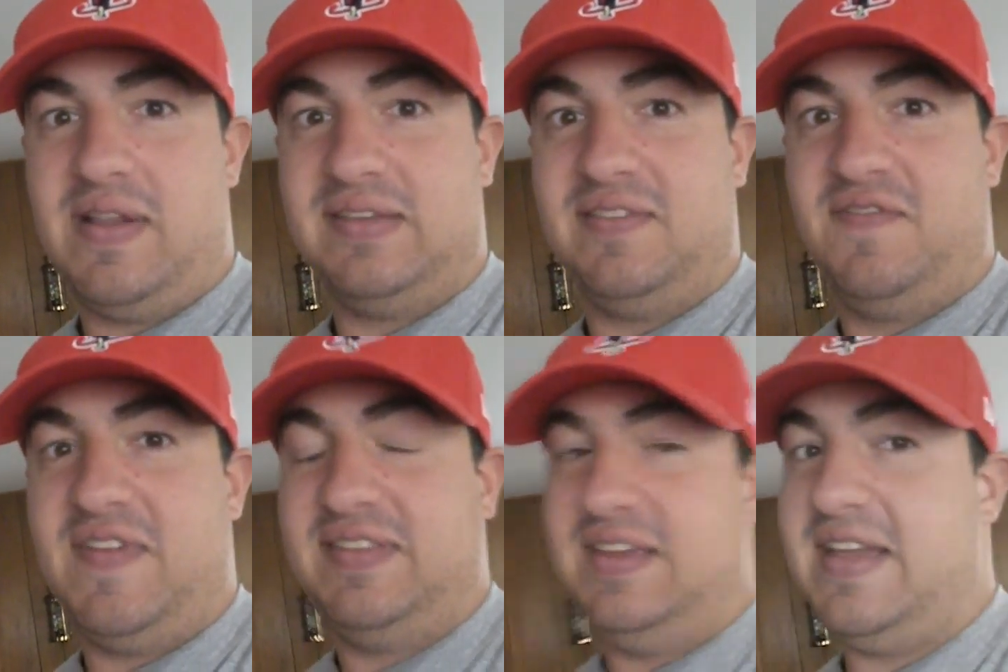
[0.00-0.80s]
less than
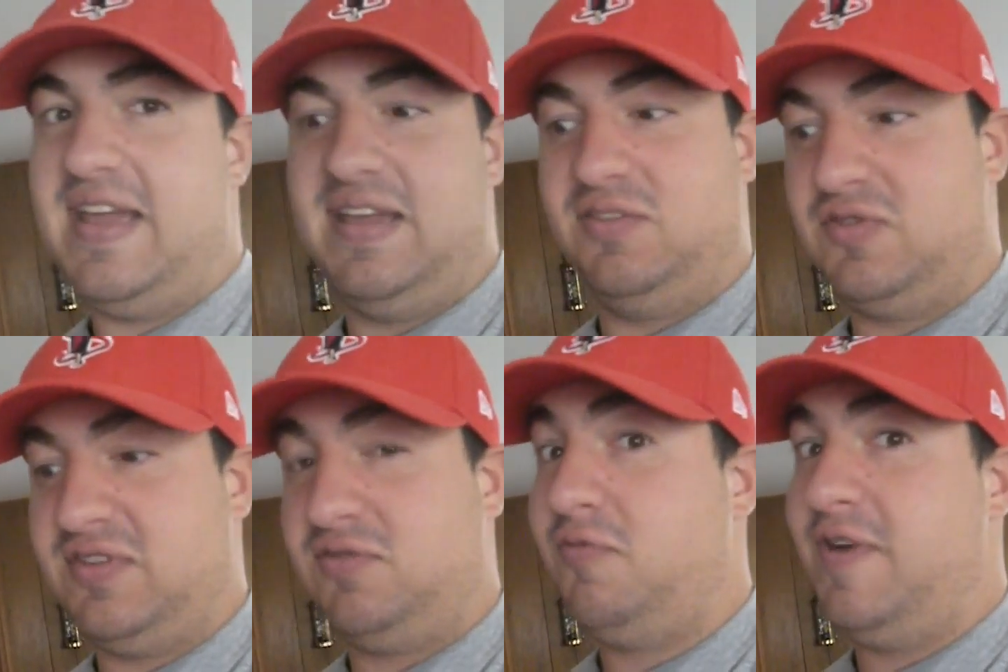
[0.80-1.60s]
50 days,
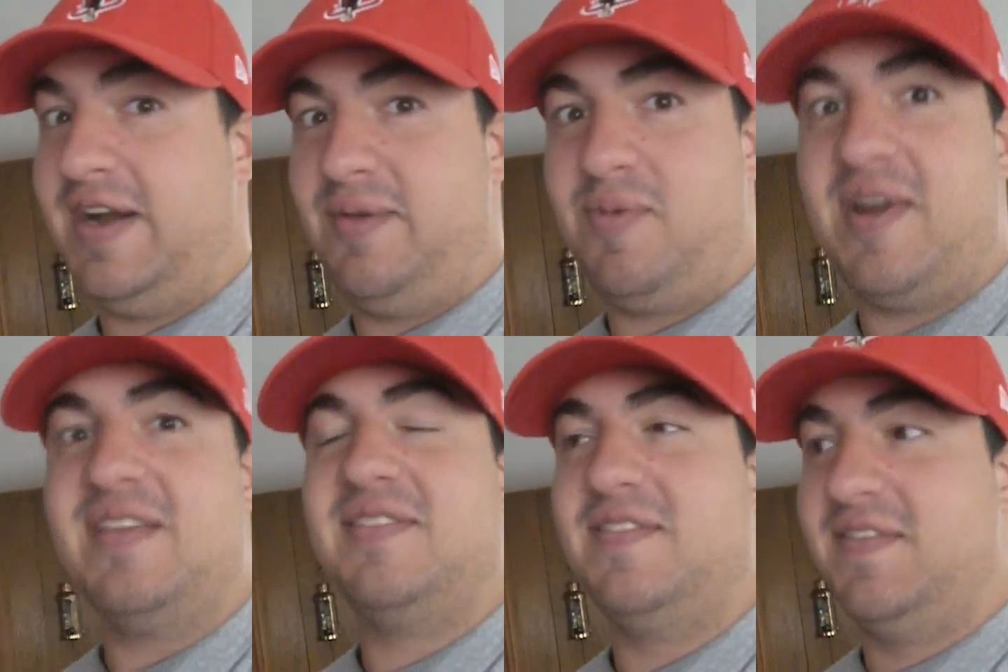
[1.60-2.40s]
which is very
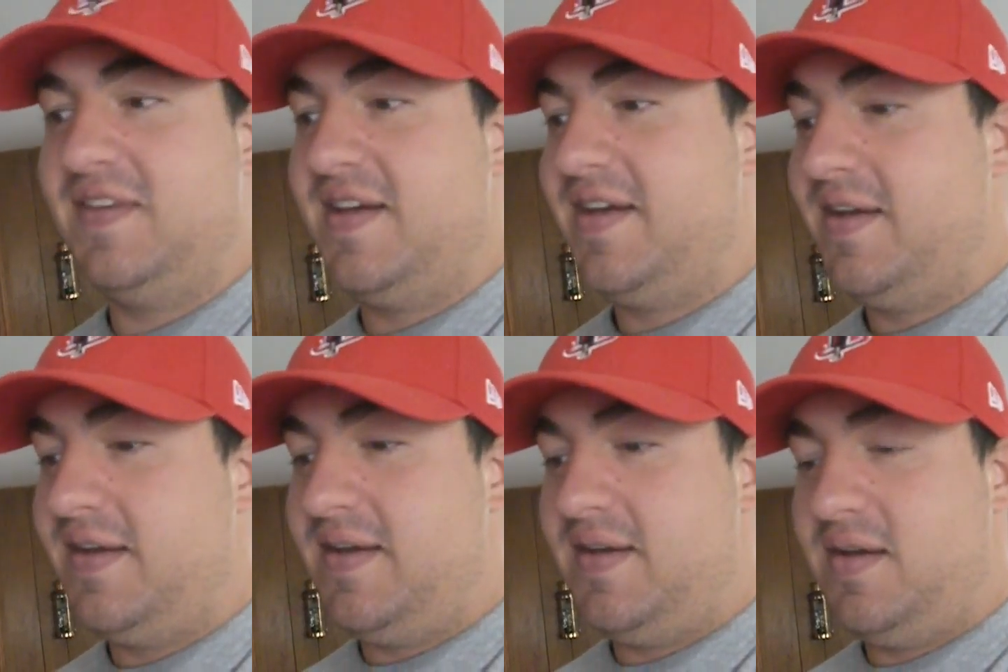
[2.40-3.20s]
impressive.
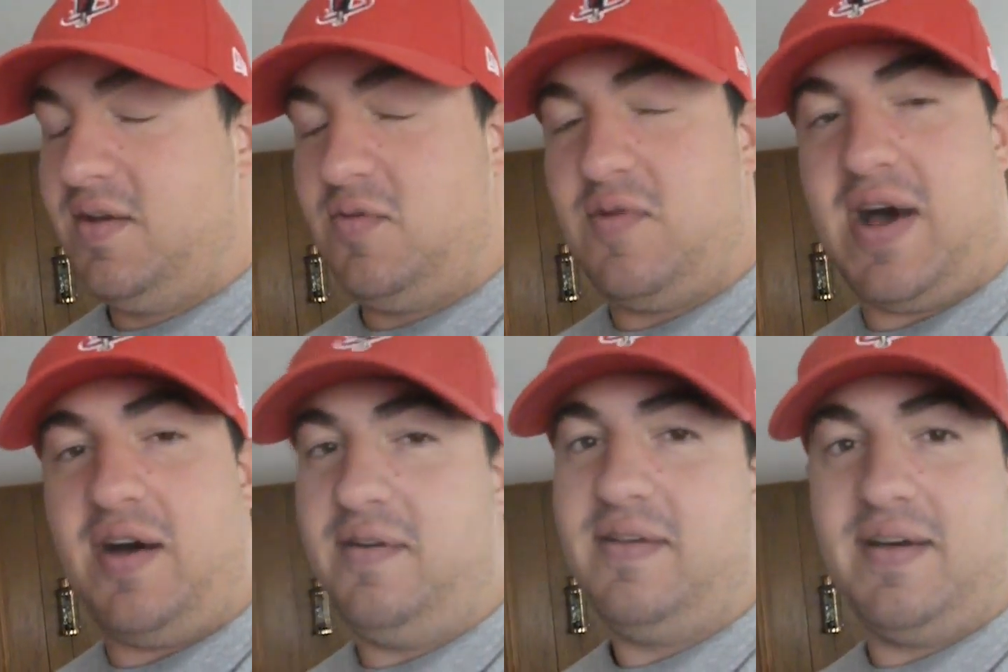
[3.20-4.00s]

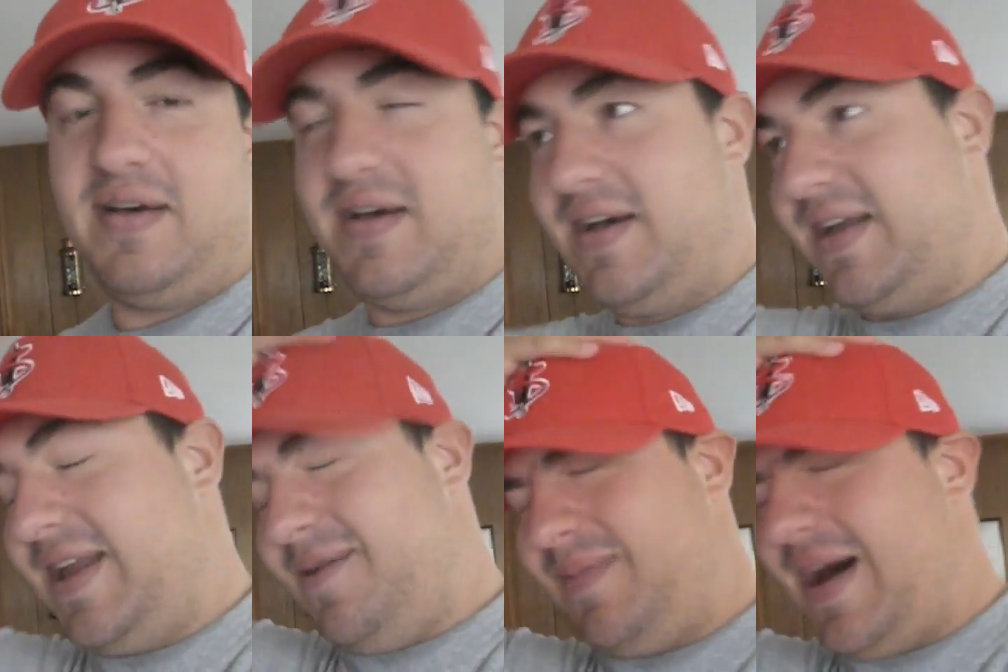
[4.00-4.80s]
Wow.
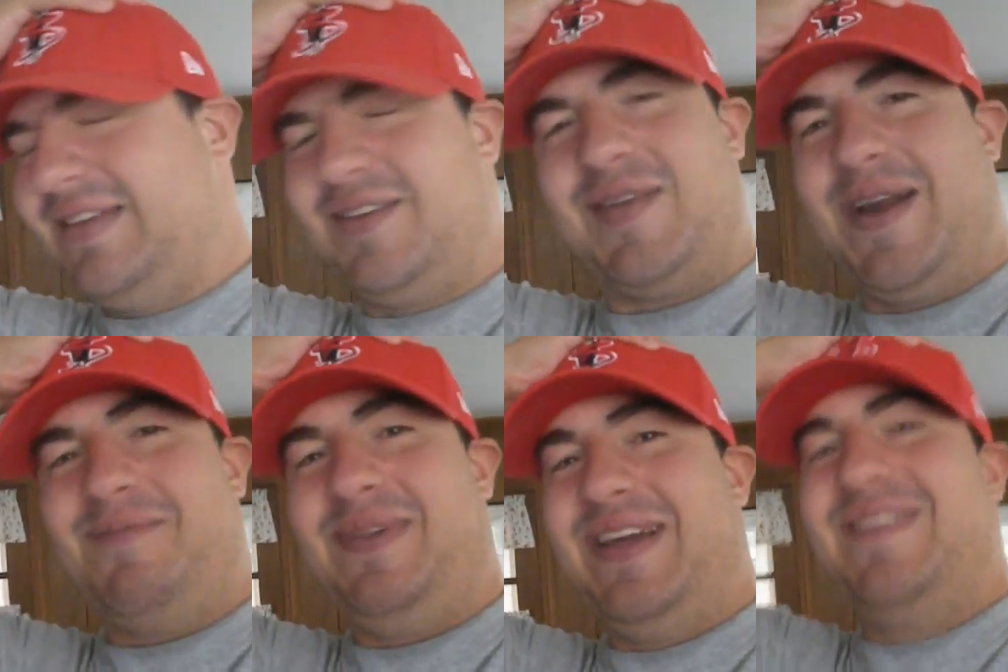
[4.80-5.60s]
I still
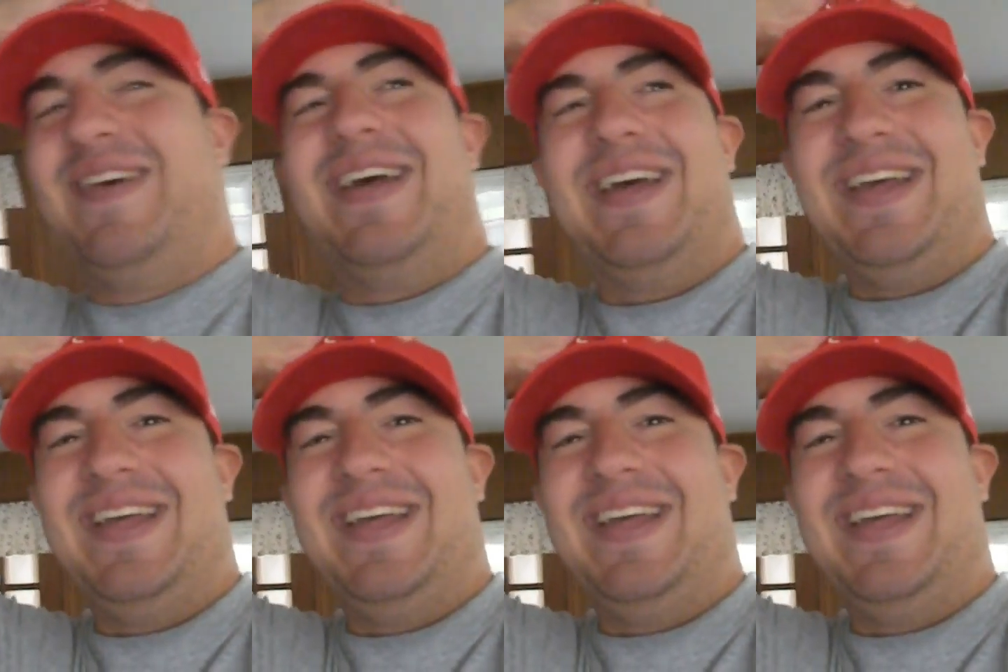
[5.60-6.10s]
can't believe it.